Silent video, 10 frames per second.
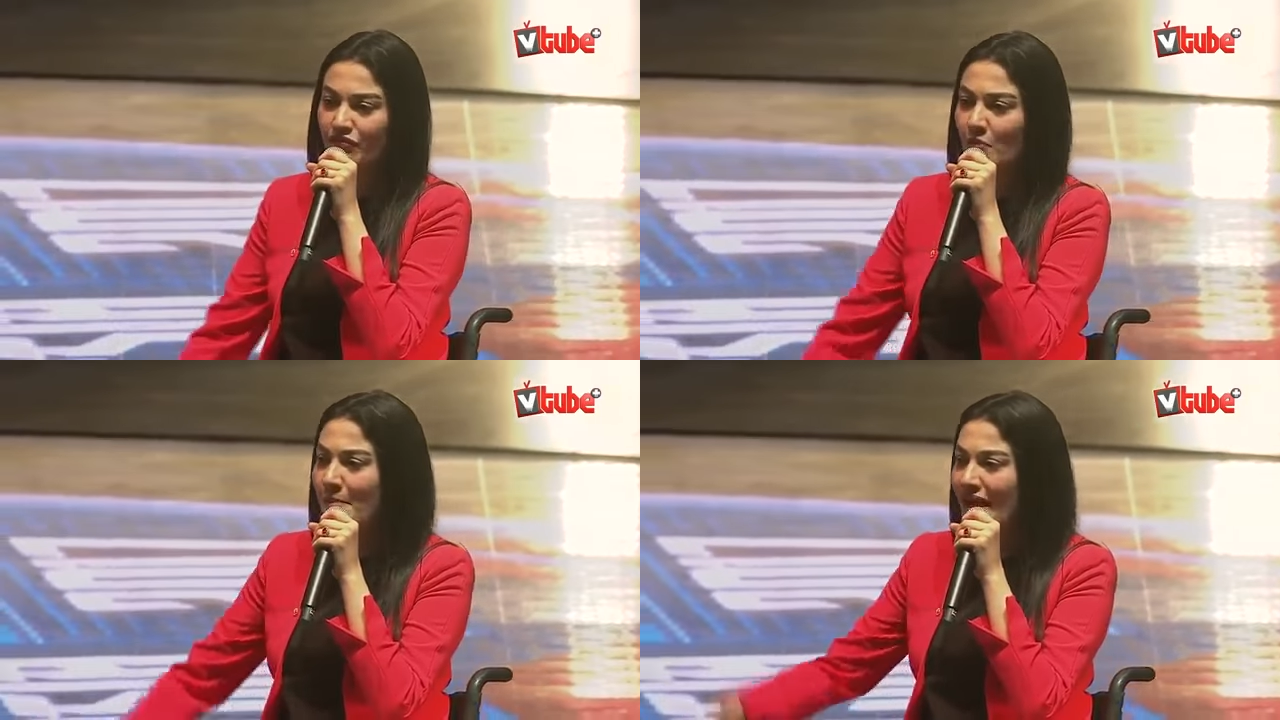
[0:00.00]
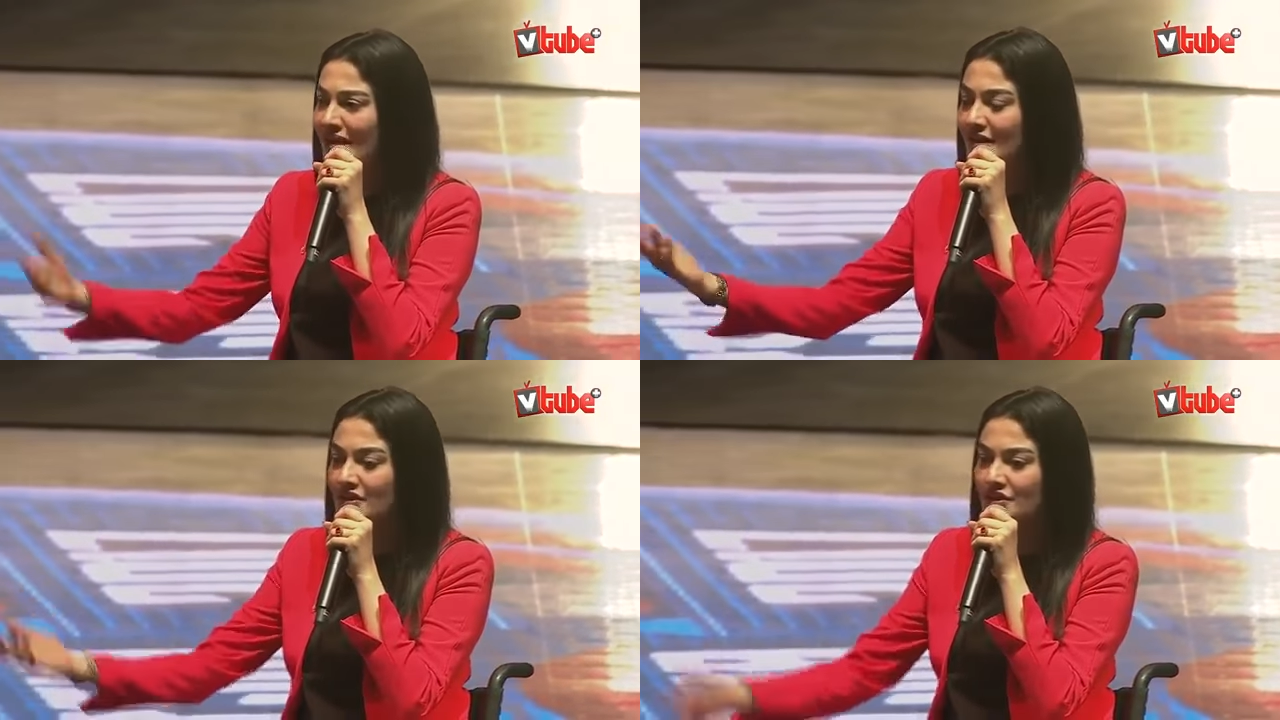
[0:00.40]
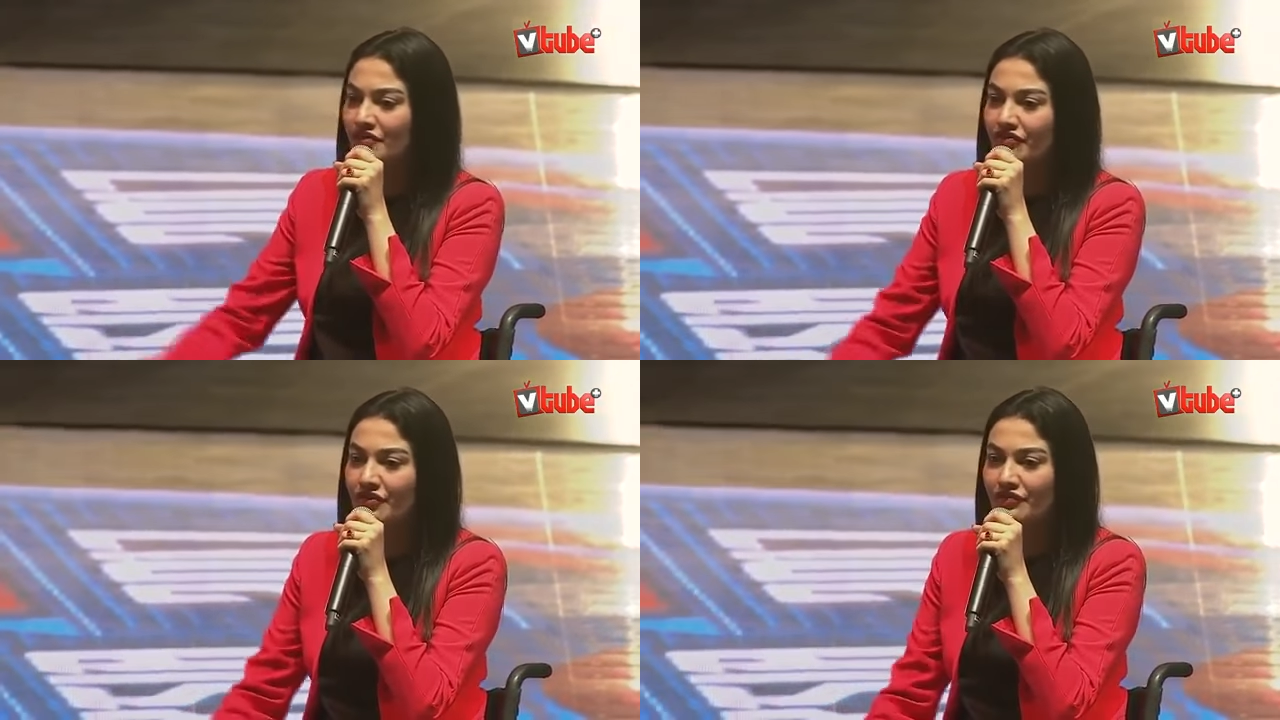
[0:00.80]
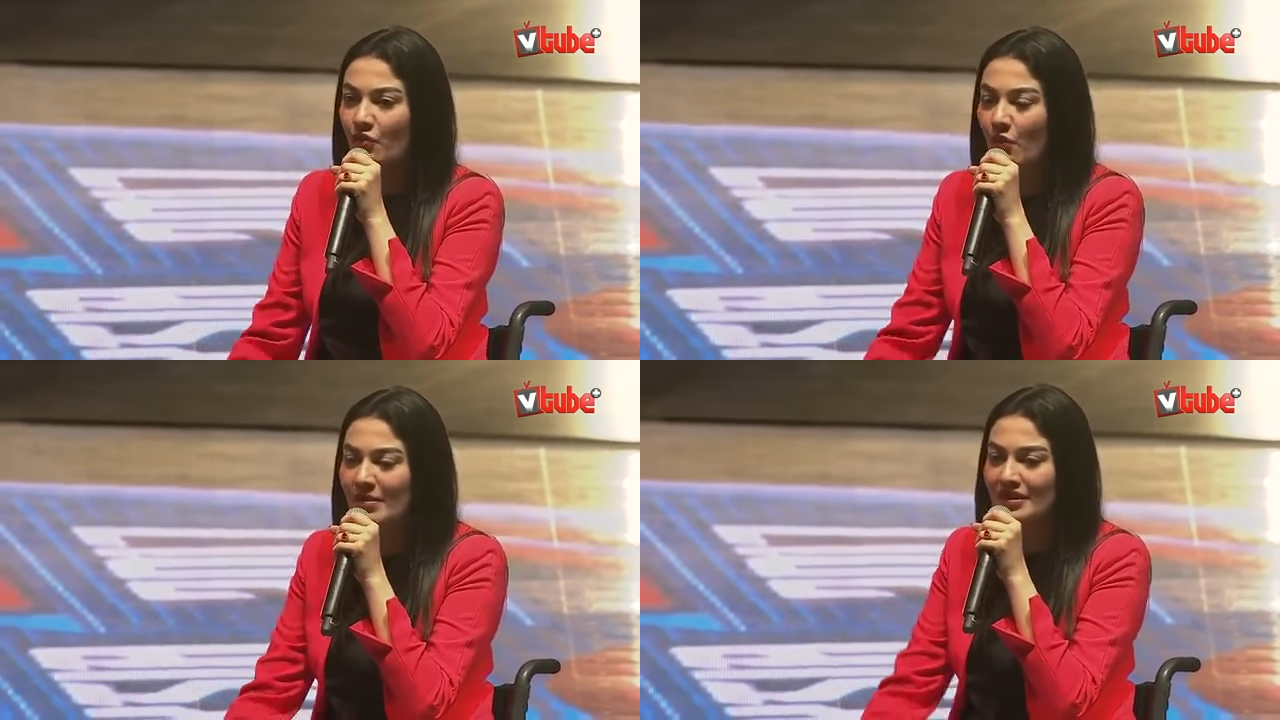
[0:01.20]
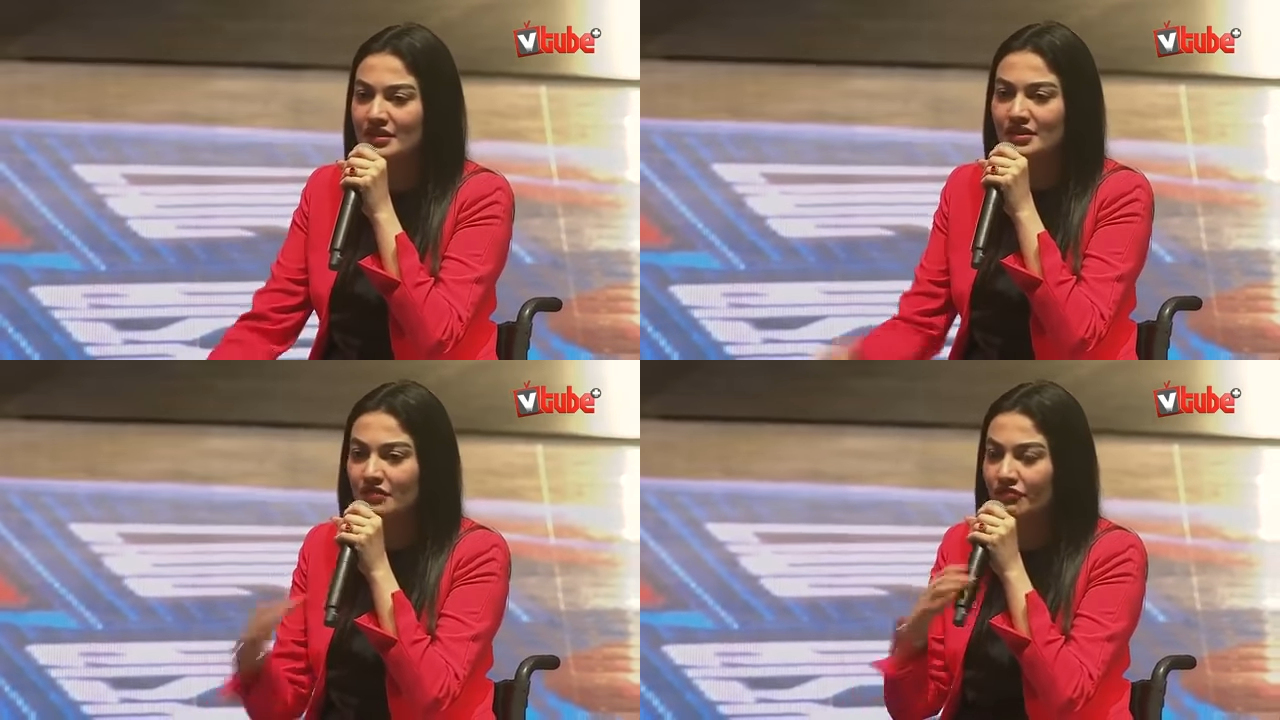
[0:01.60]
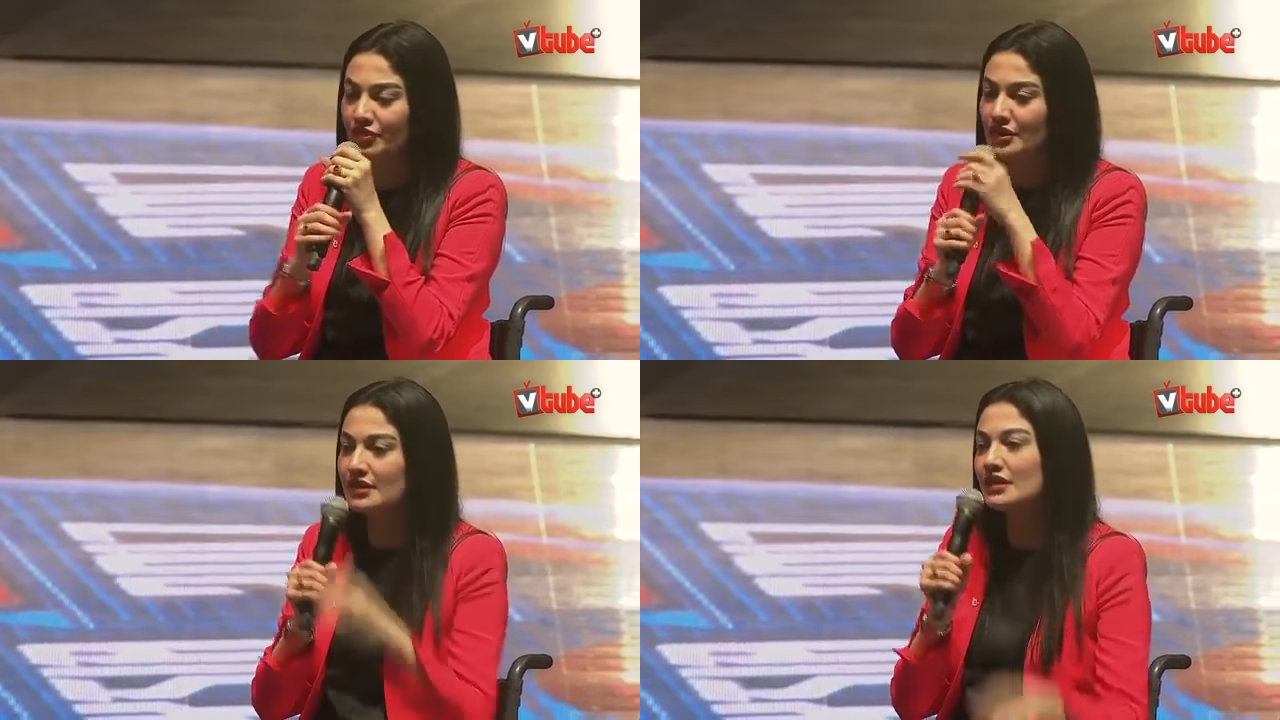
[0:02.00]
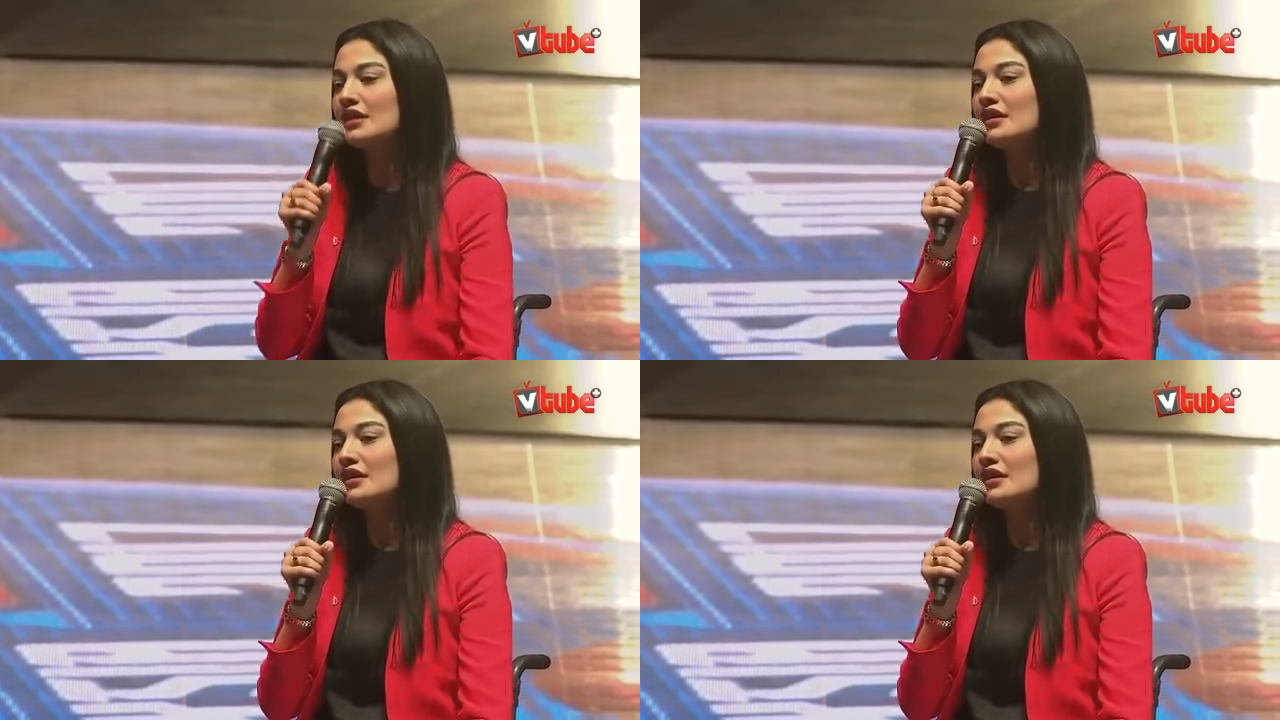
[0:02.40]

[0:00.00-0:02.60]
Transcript: For men, it's different. For women, it's different.